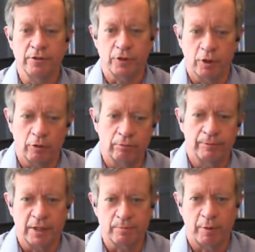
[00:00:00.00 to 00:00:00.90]
So
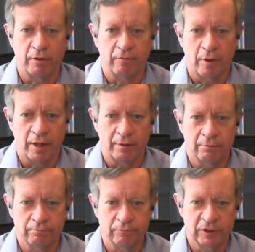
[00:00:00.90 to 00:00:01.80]
that's part of
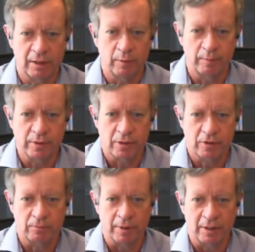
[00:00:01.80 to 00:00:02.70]
why CyberUp is
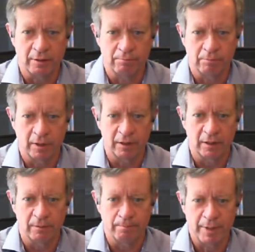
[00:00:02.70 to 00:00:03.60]
also my
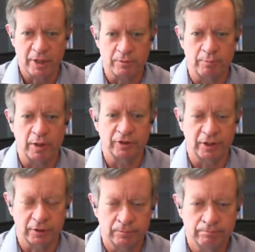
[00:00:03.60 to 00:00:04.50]
passion
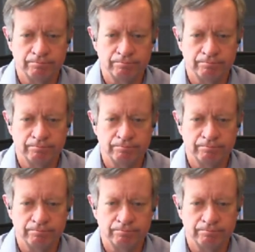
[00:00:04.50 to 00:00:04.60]
project.